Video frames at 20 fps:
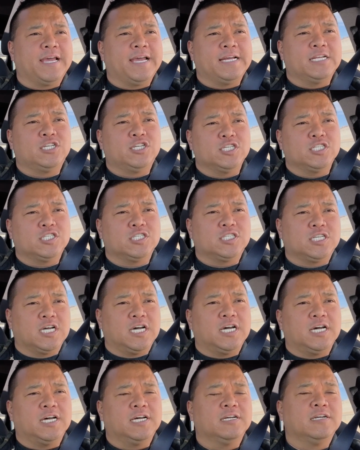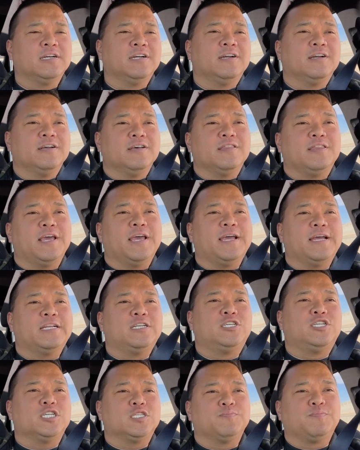had just
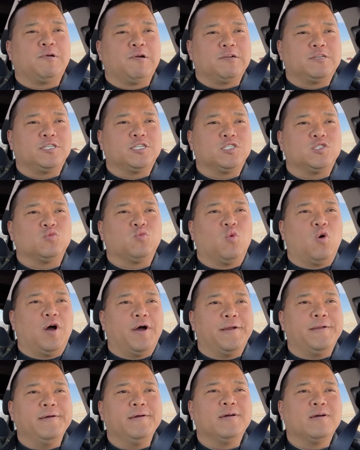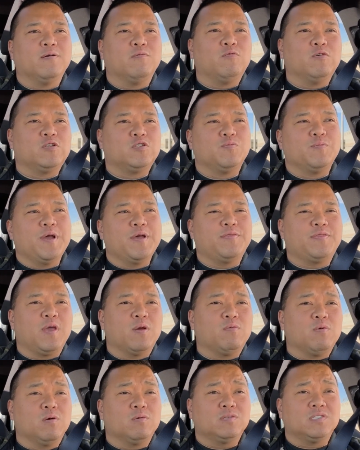purchased one, which meant they
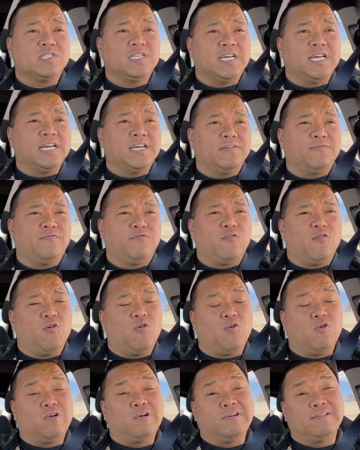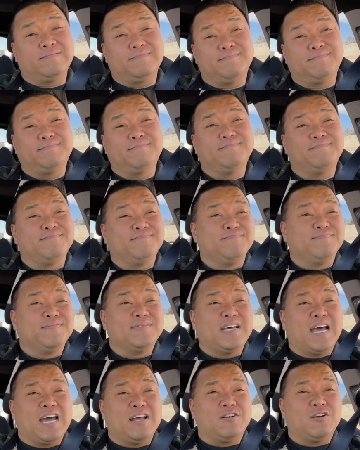won't see it for,
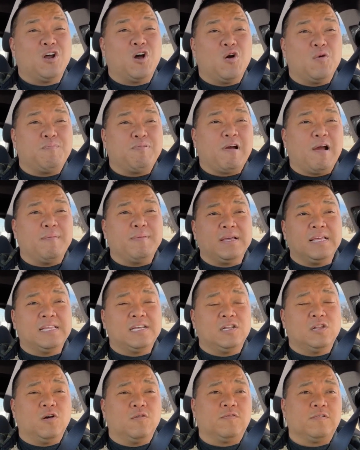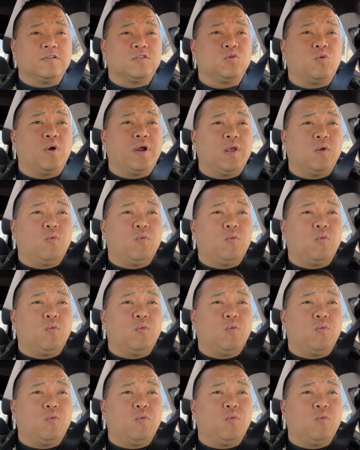I don't know, probably a little over 20